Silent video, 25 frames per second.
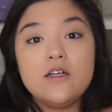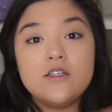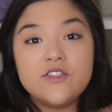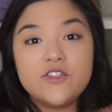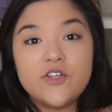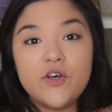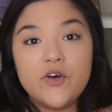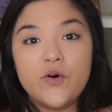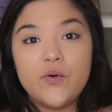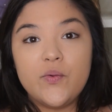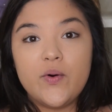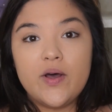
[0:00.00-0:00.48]

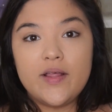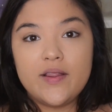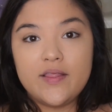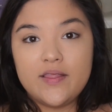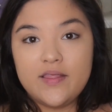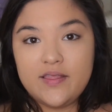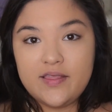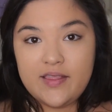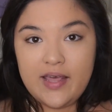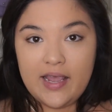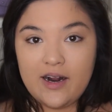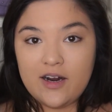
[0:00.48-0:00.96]
So
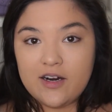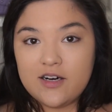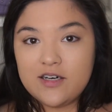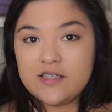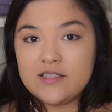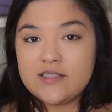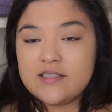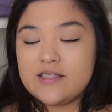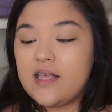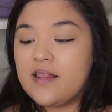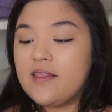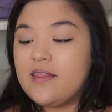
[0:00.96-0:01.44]

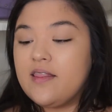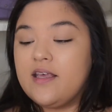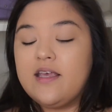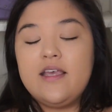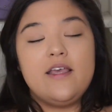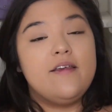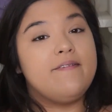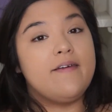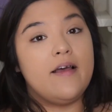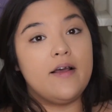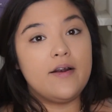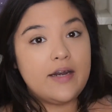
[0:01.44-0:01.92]
there's
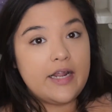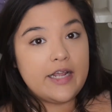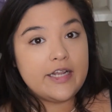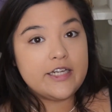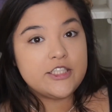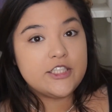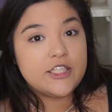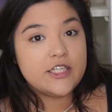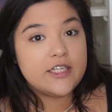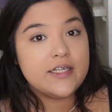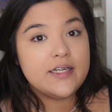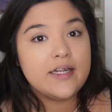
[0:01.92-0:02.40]
the
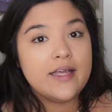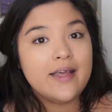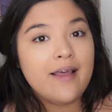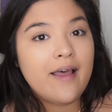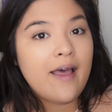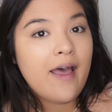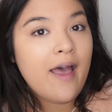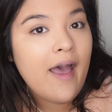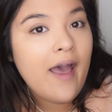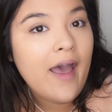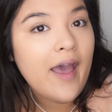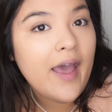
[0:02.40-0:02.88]
foundation
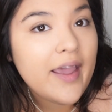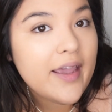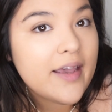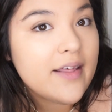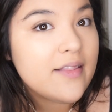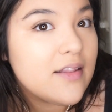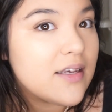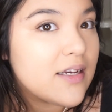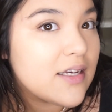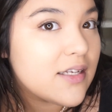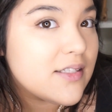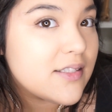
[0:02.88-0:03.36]

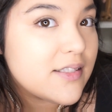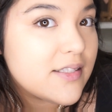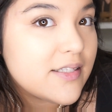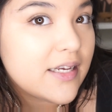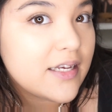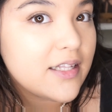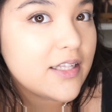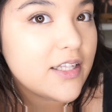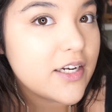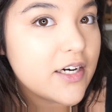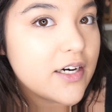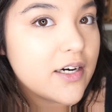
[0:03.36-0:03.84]
and the
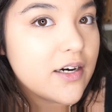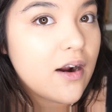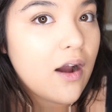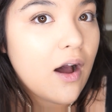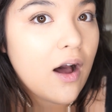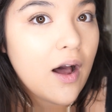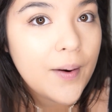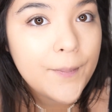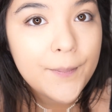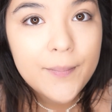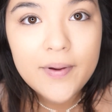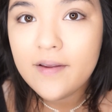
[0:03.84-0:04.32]
concealer
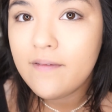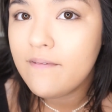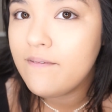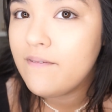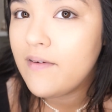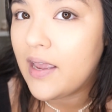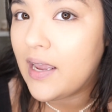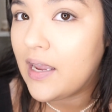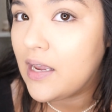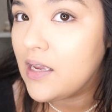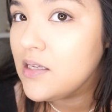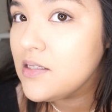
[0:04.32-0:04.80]
on my
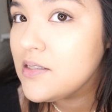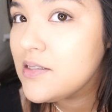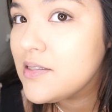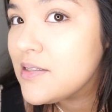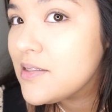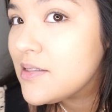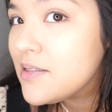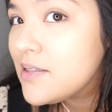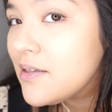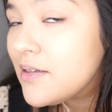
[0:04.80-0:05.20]
face.